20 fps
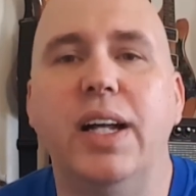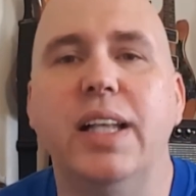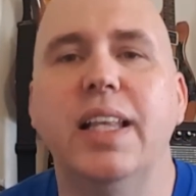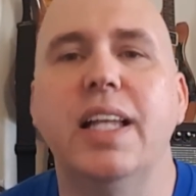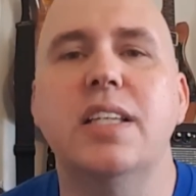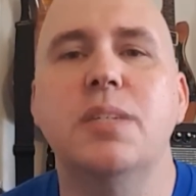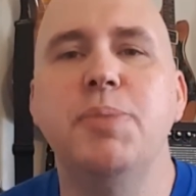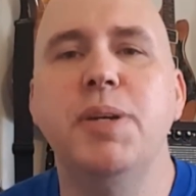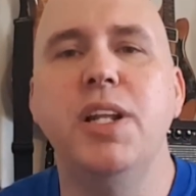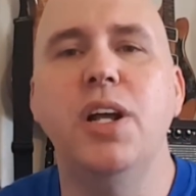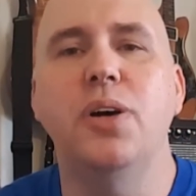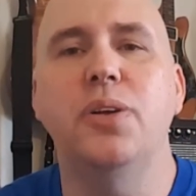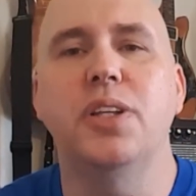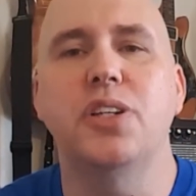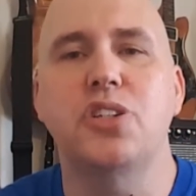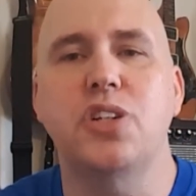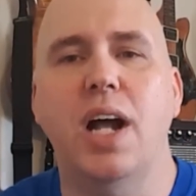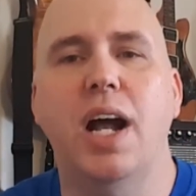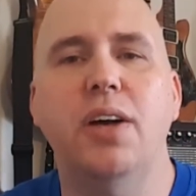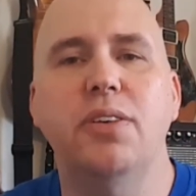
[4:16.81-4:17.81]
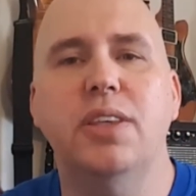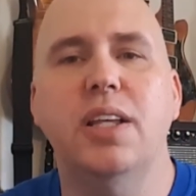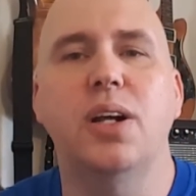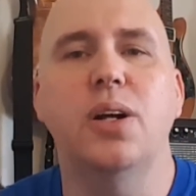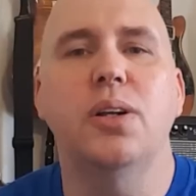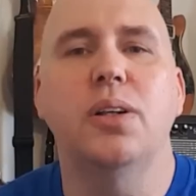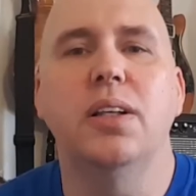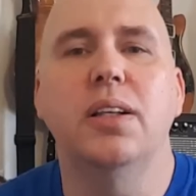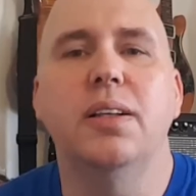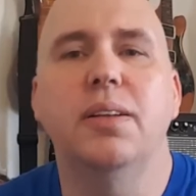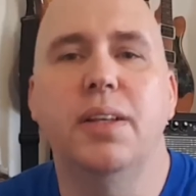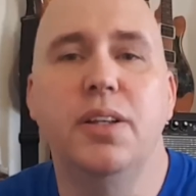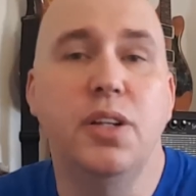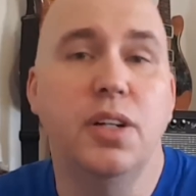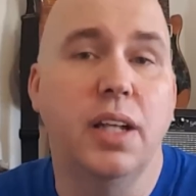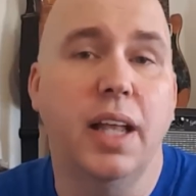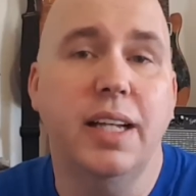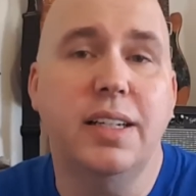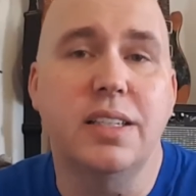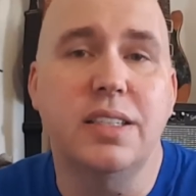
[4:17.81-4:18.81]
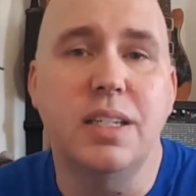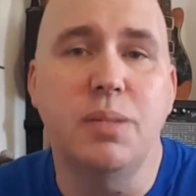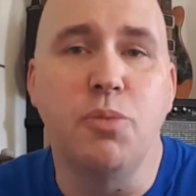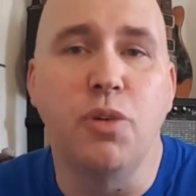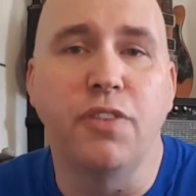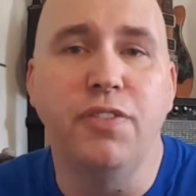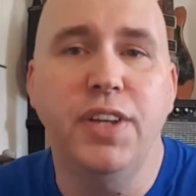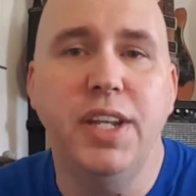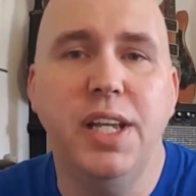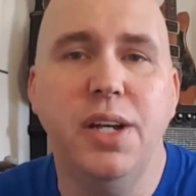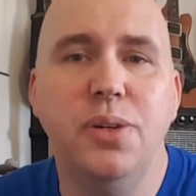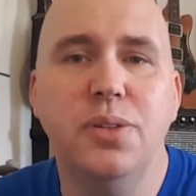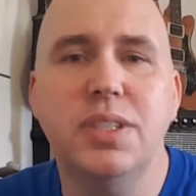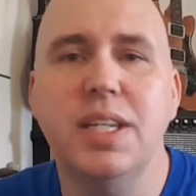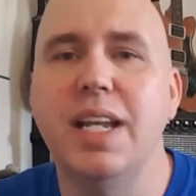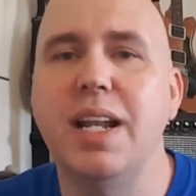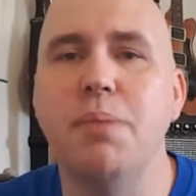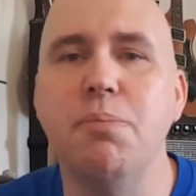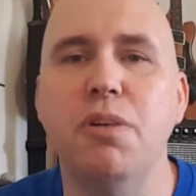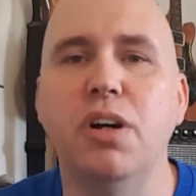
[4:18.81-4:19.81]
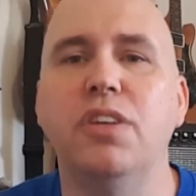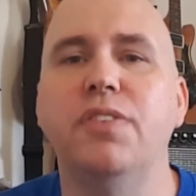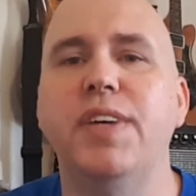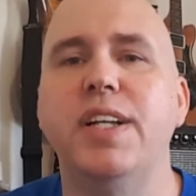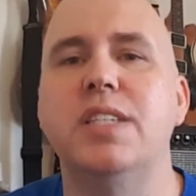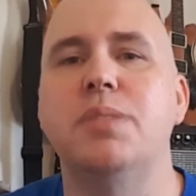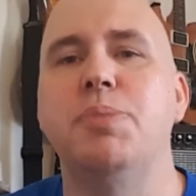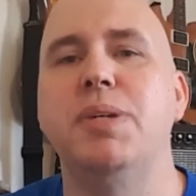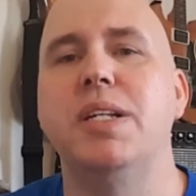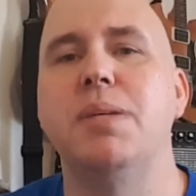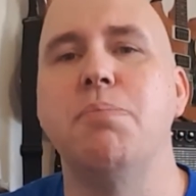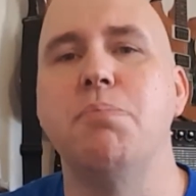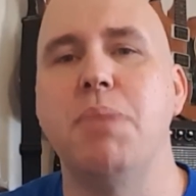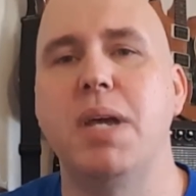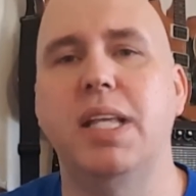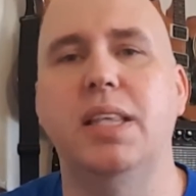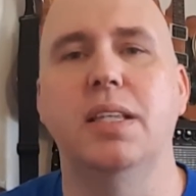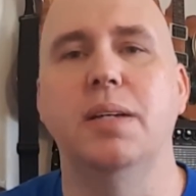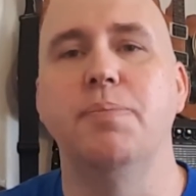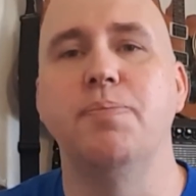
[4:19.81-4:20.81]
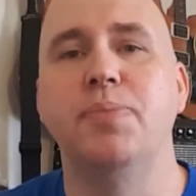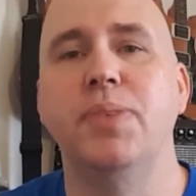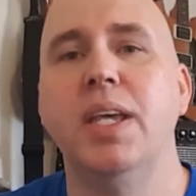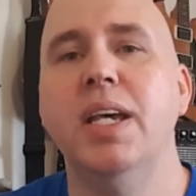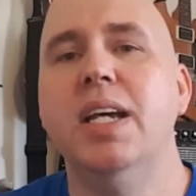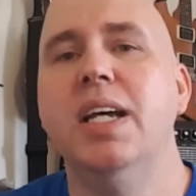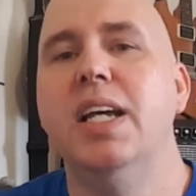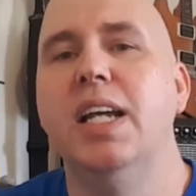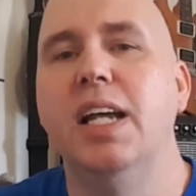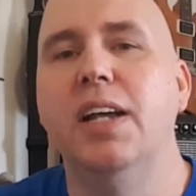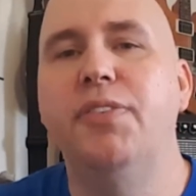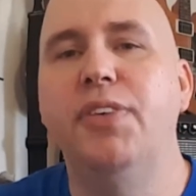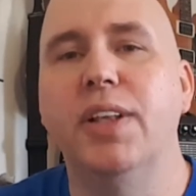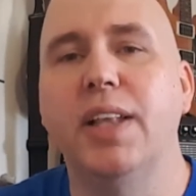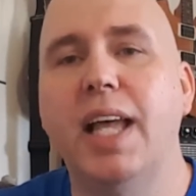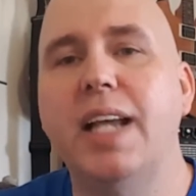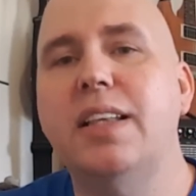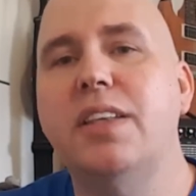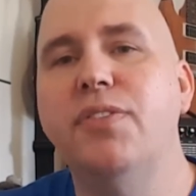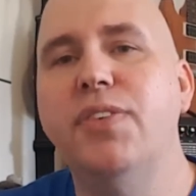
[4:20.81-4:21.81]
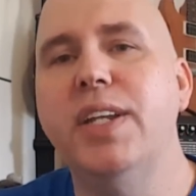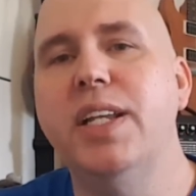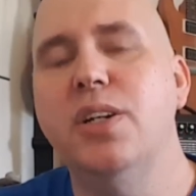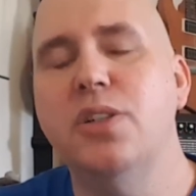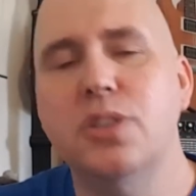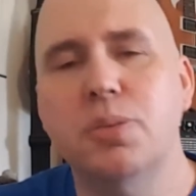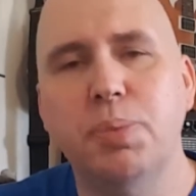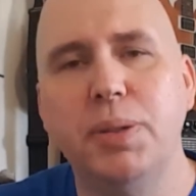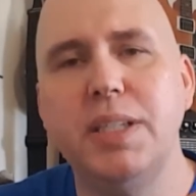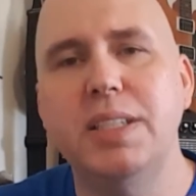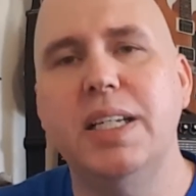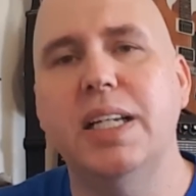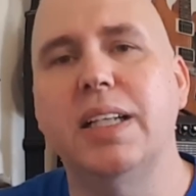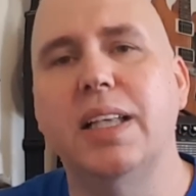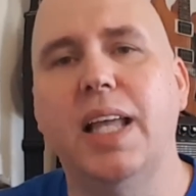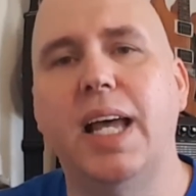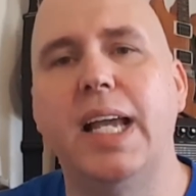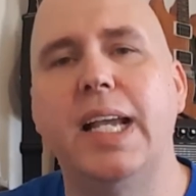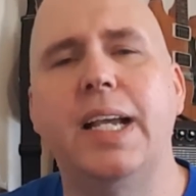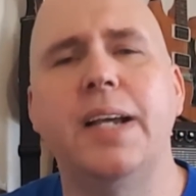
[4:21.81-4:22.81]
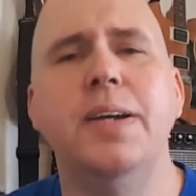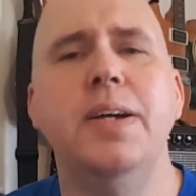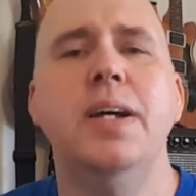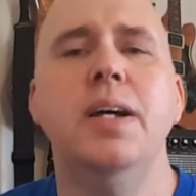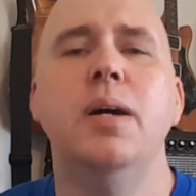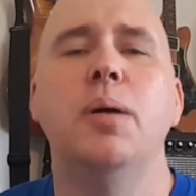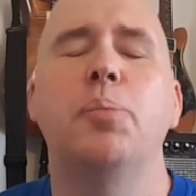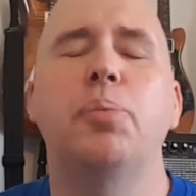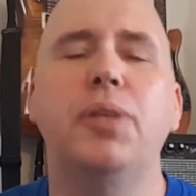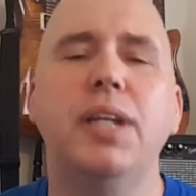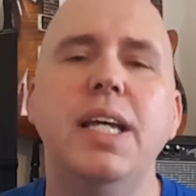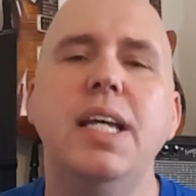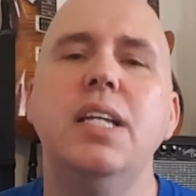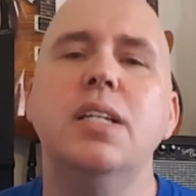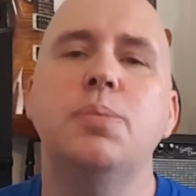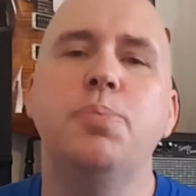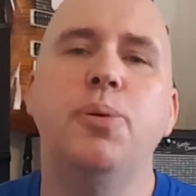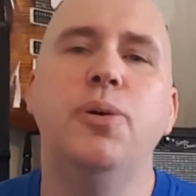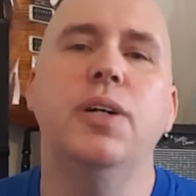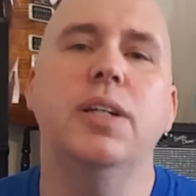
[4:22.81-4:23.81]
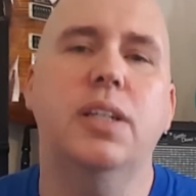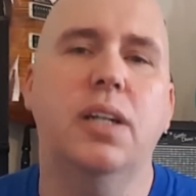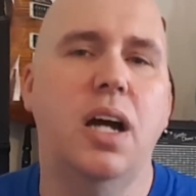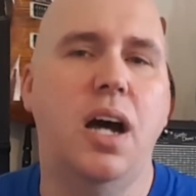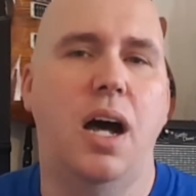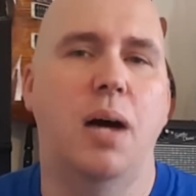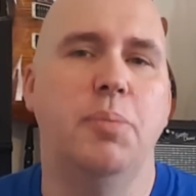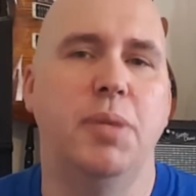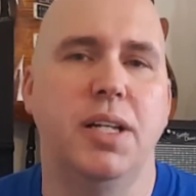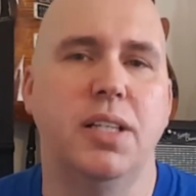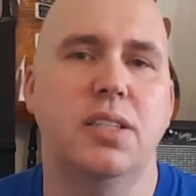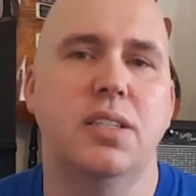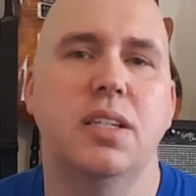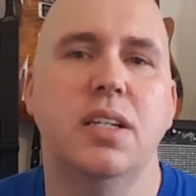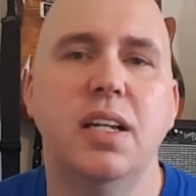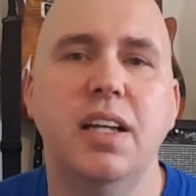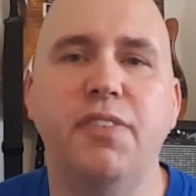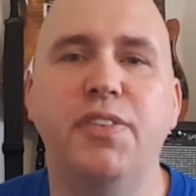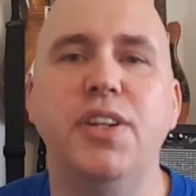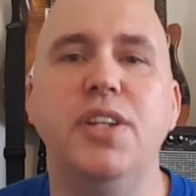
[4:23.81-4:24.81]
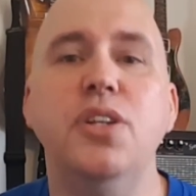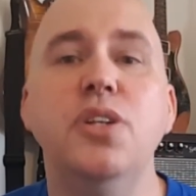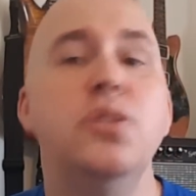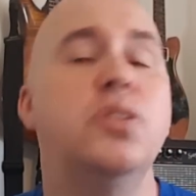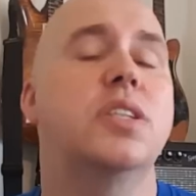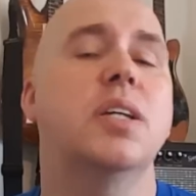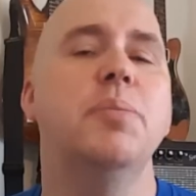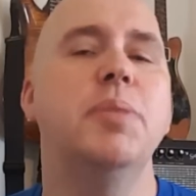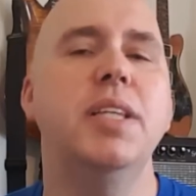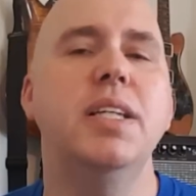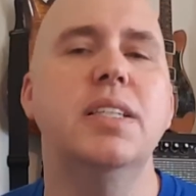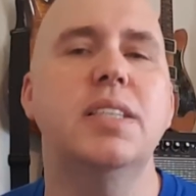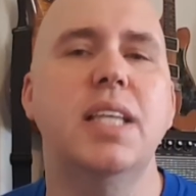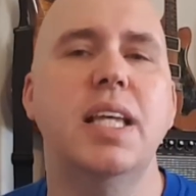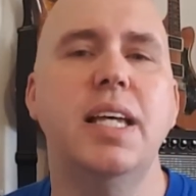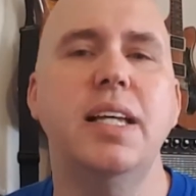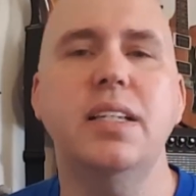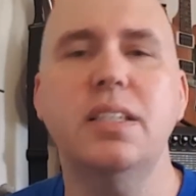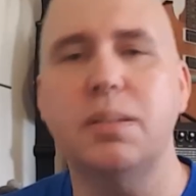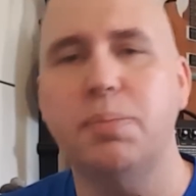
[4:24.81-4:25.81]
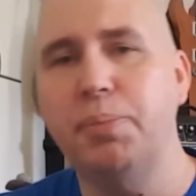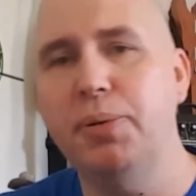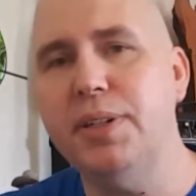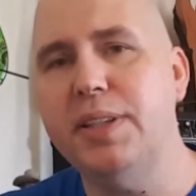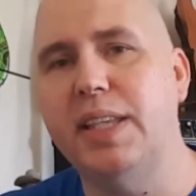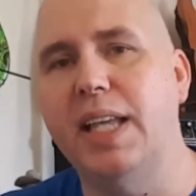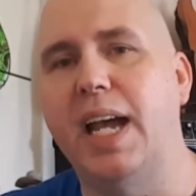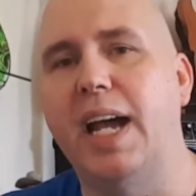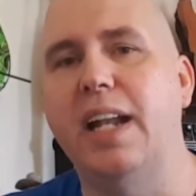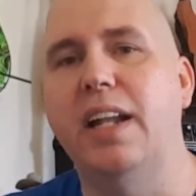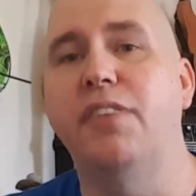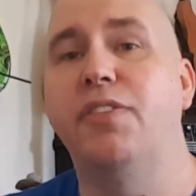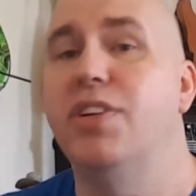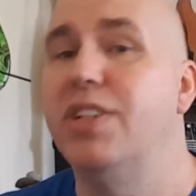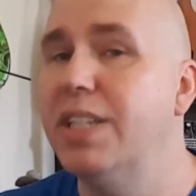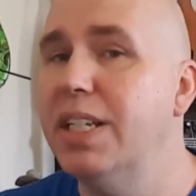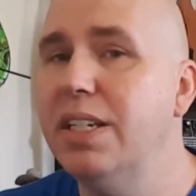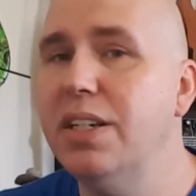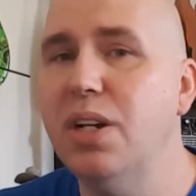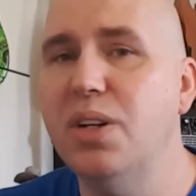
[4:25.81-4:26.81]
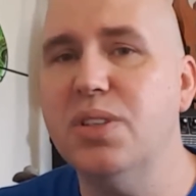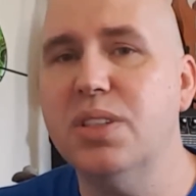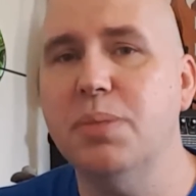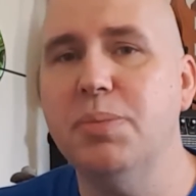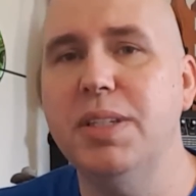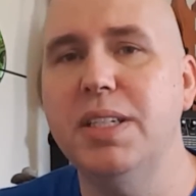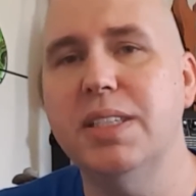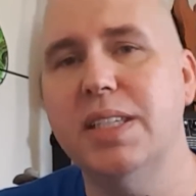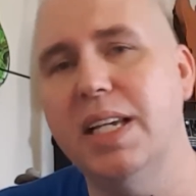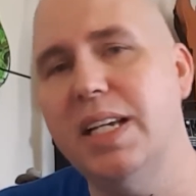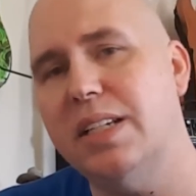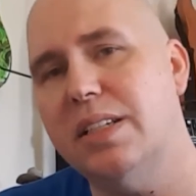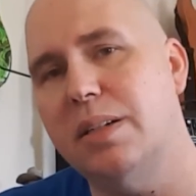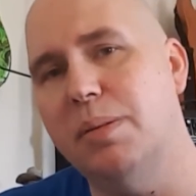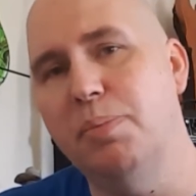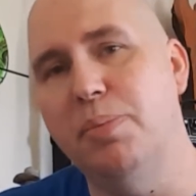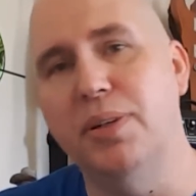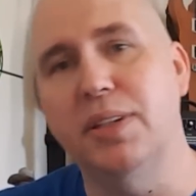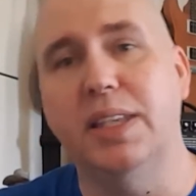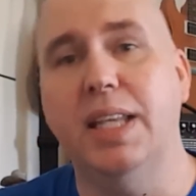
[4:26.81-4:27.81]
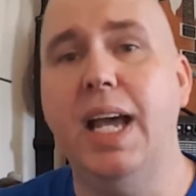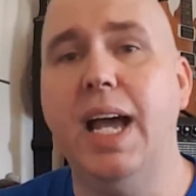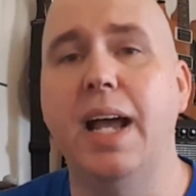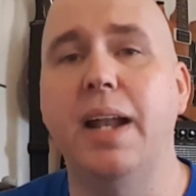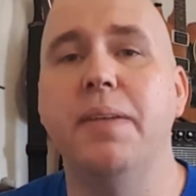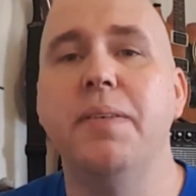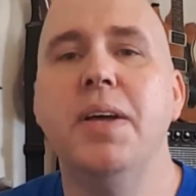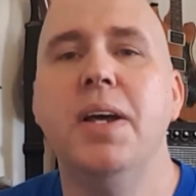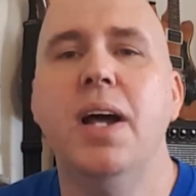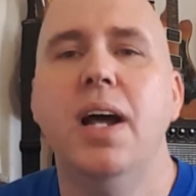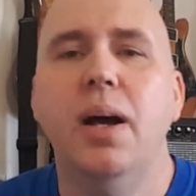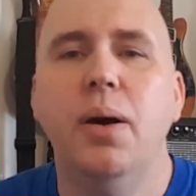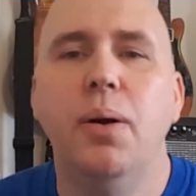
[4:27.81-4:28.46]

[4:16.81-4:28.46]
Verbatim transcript: It lets me know that you're out there and you'd like to see more videos and it motivates me to make them. If you like the videos, please hit like. Please put comments. If you knew some of these things, put that. If you didn't know some of these things, put that.